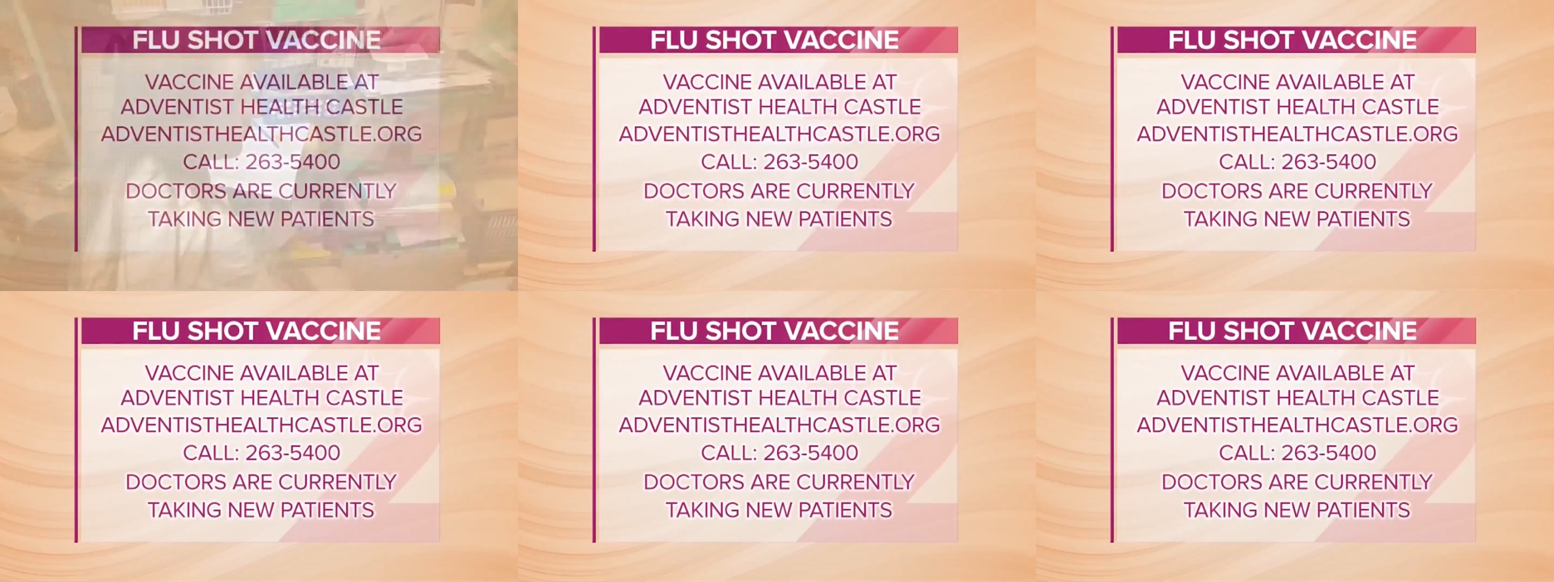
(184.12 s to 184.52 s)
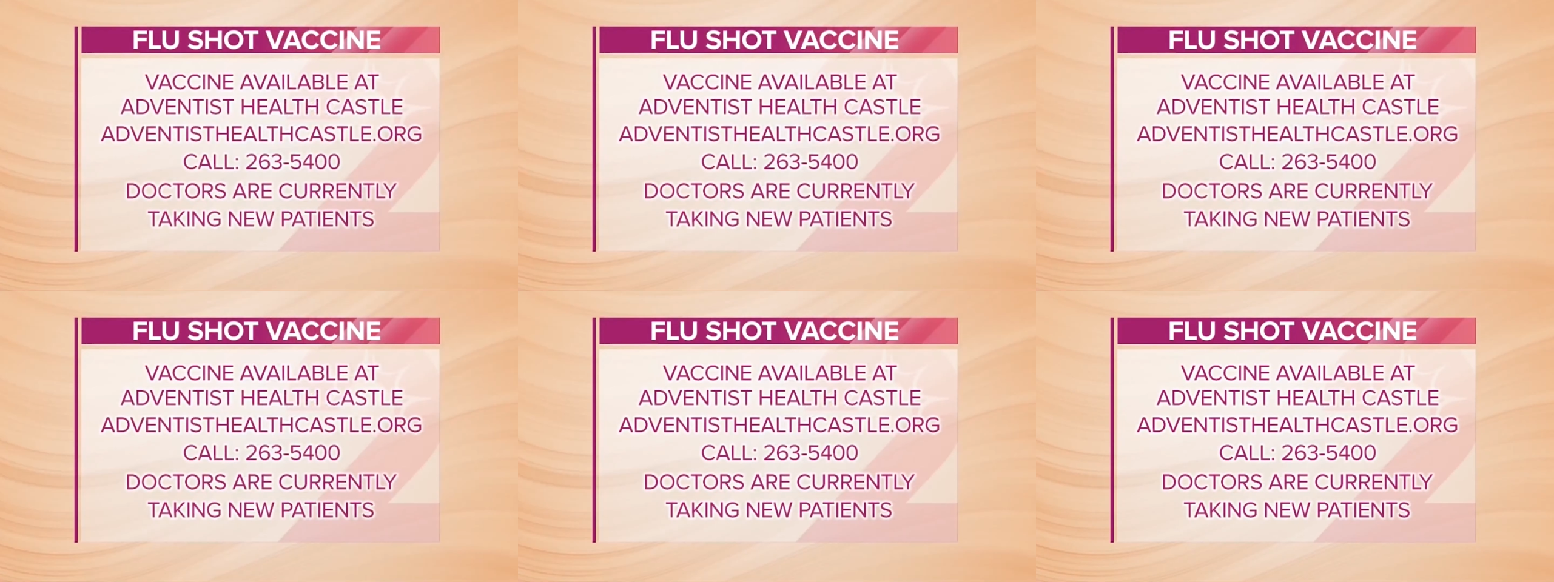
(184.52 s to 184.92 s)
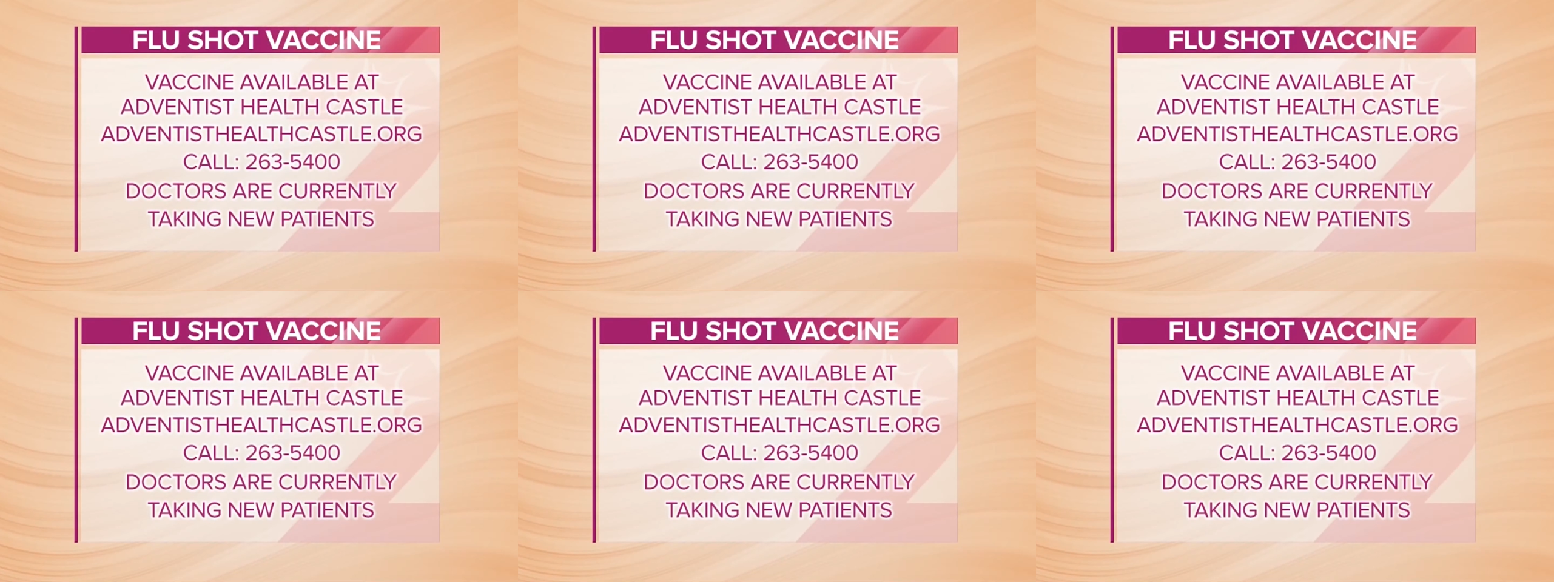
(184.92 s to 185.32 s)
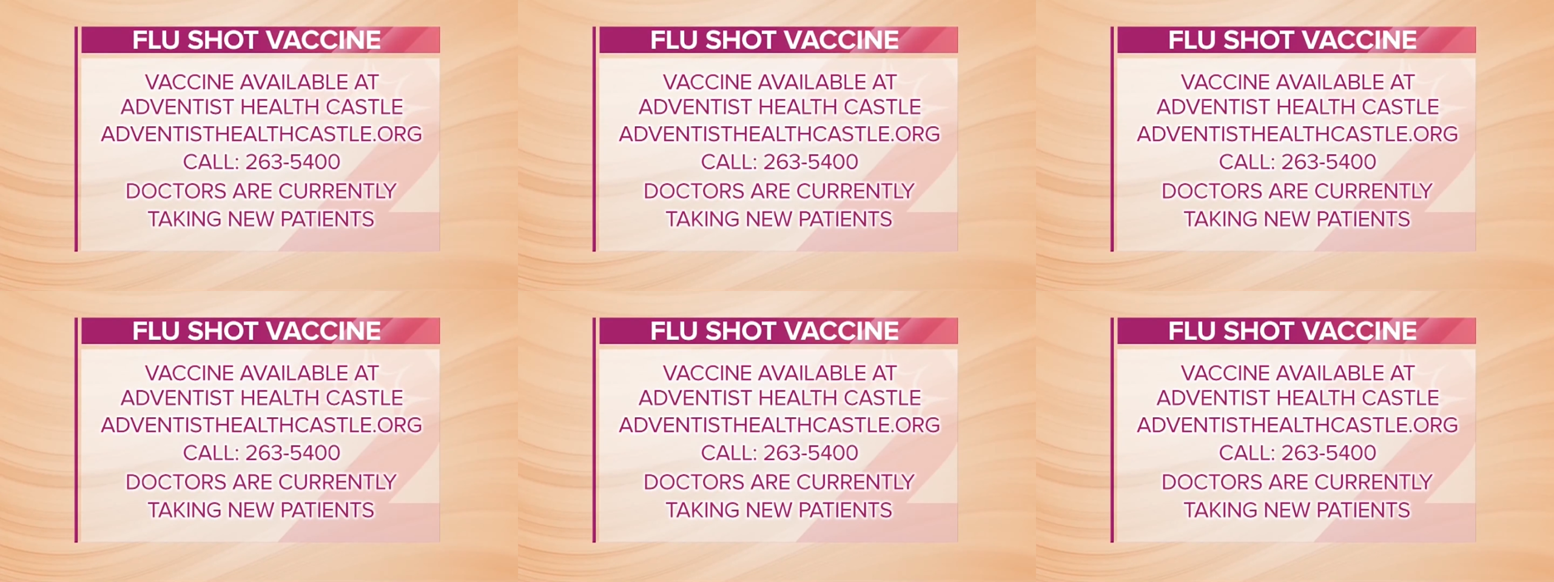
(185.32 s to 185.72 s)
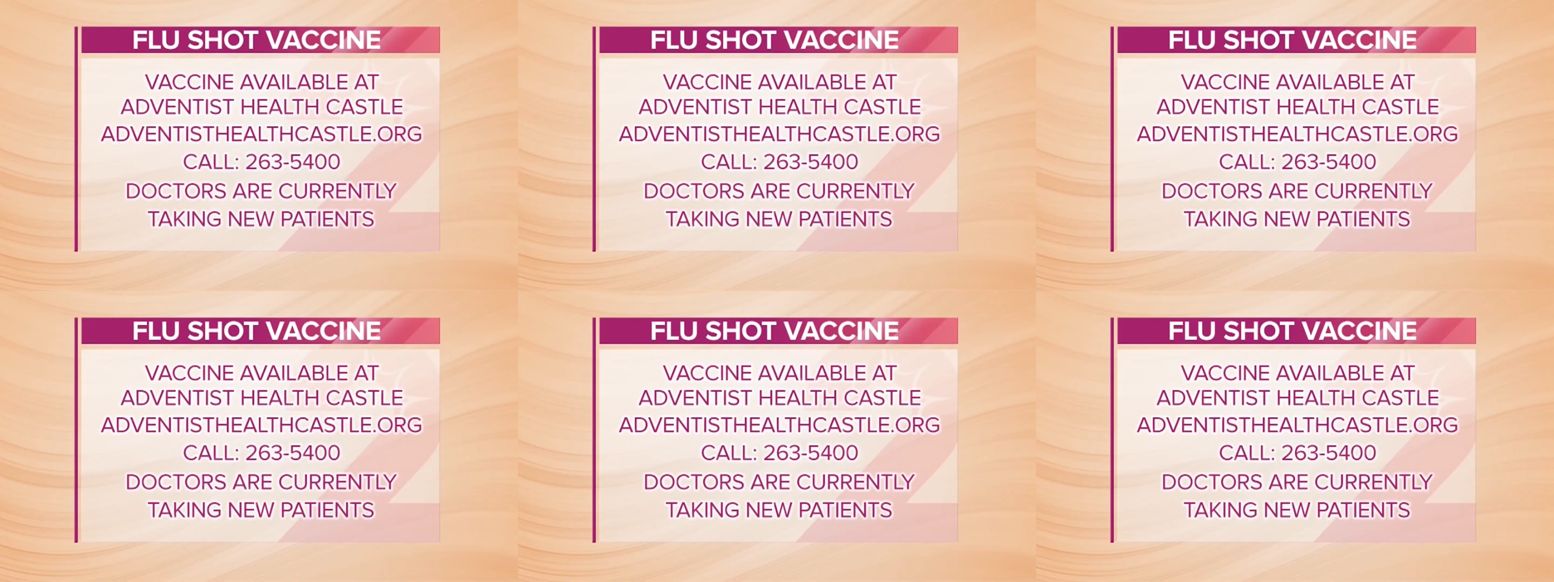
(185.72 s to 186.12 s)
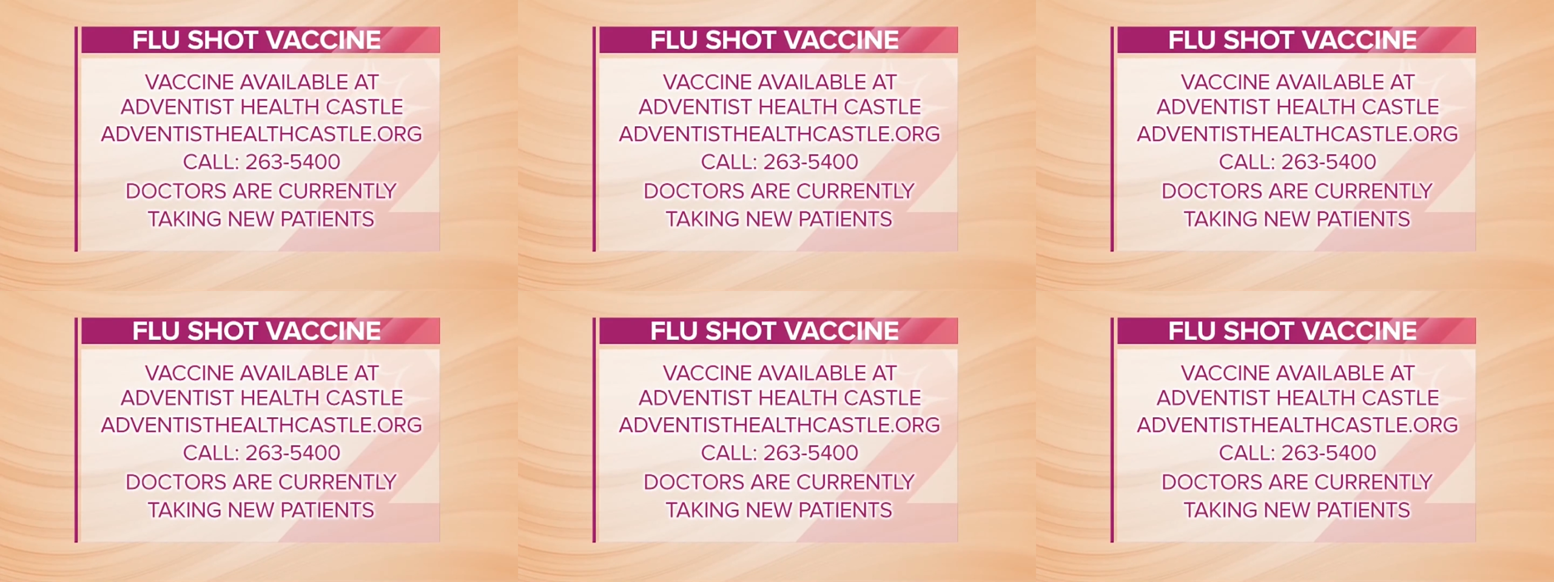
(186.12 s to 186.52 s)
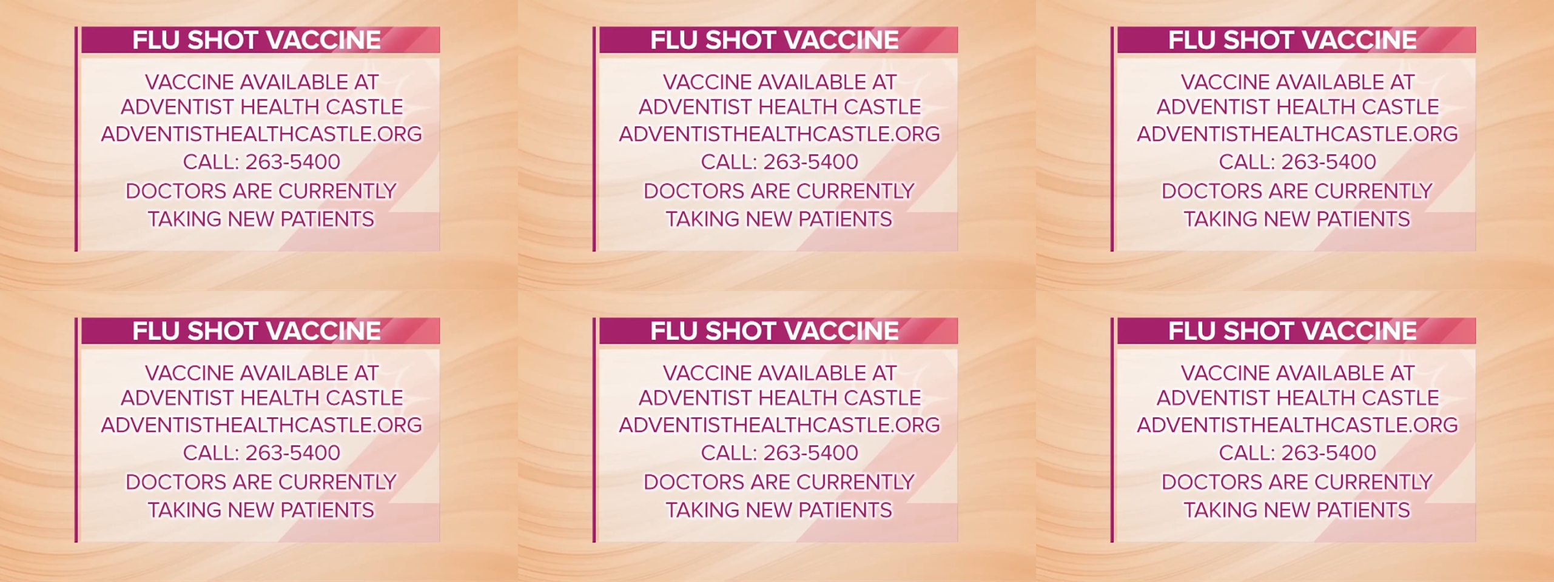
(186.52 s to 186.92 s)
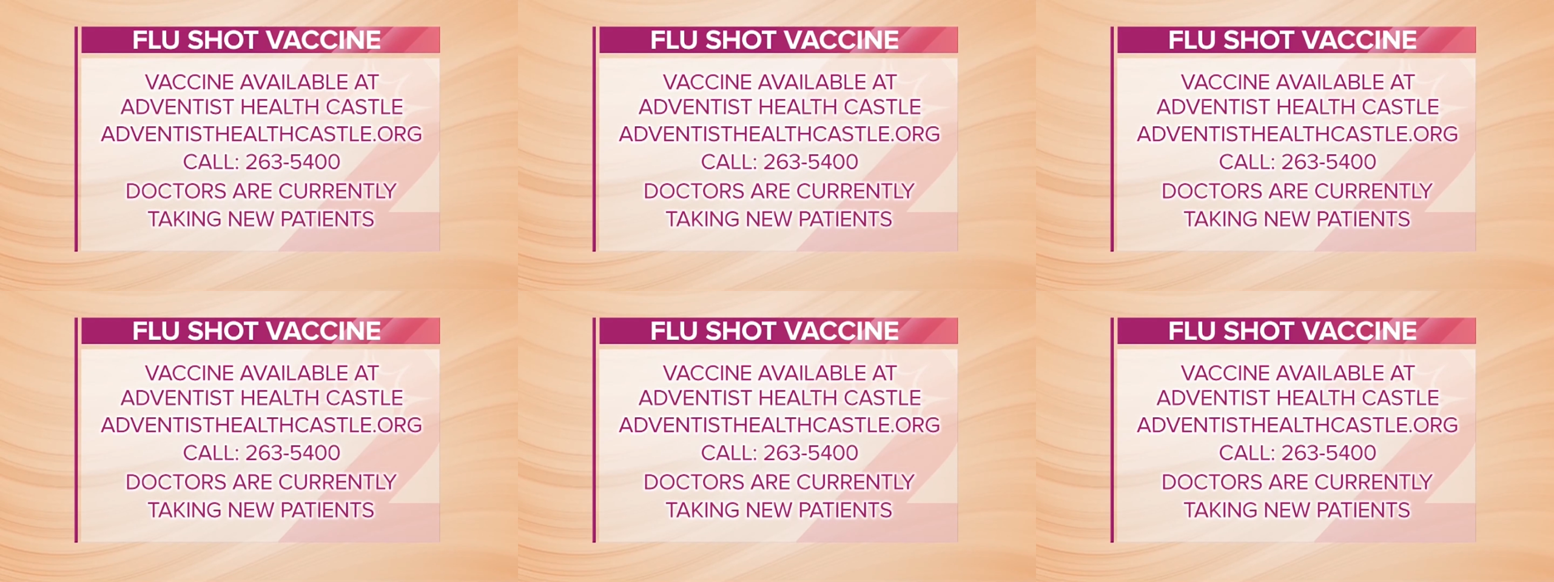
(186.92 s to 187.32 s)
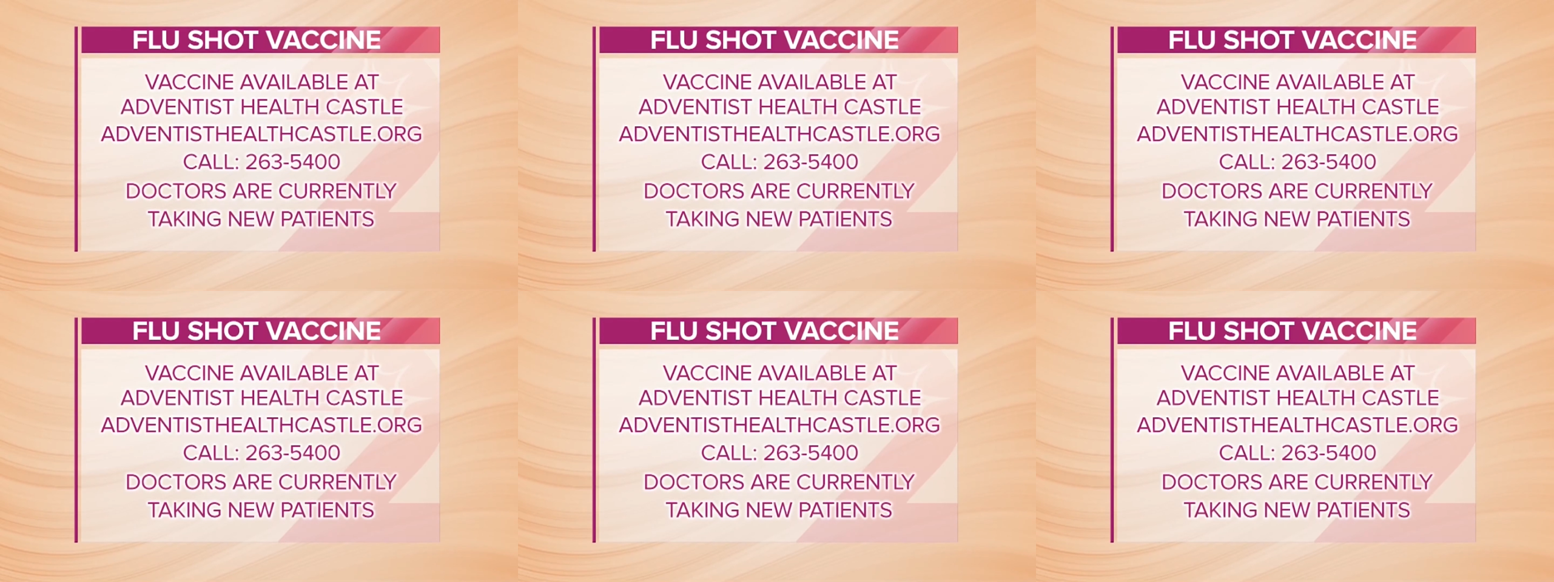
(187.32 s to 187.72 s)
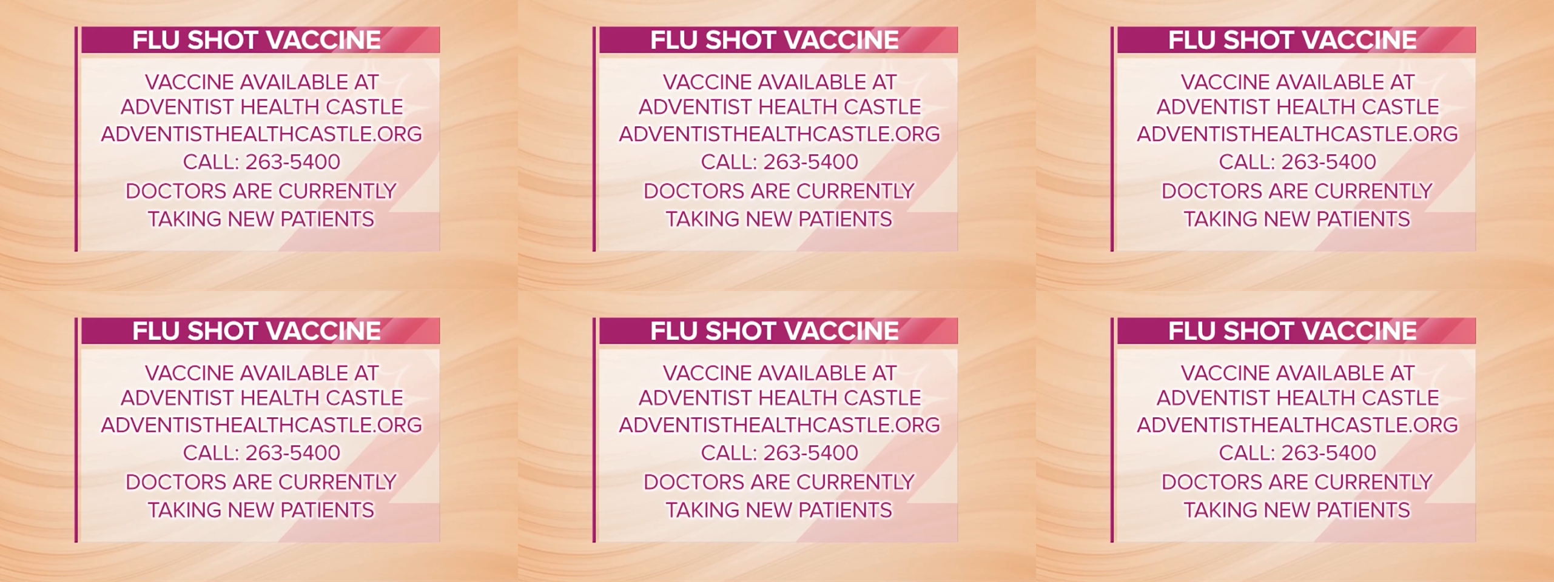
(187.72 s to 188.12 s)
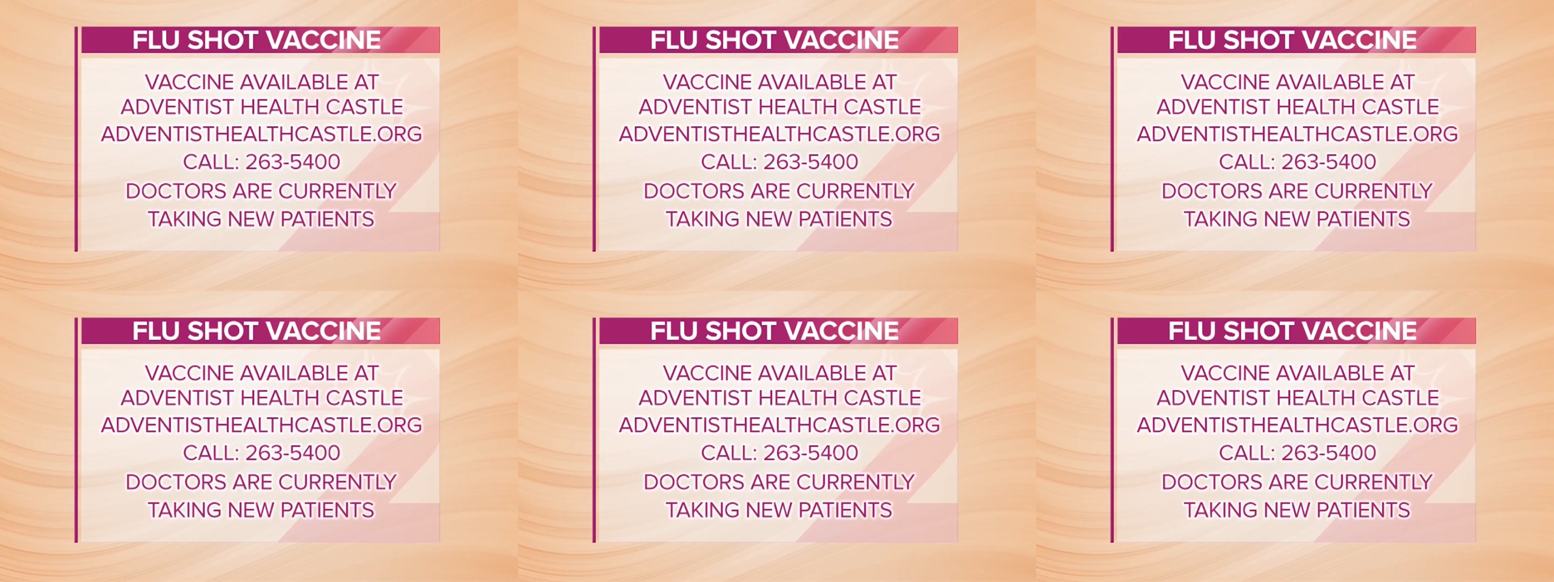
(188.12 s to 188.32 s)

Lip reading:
[unreadable: no face in view]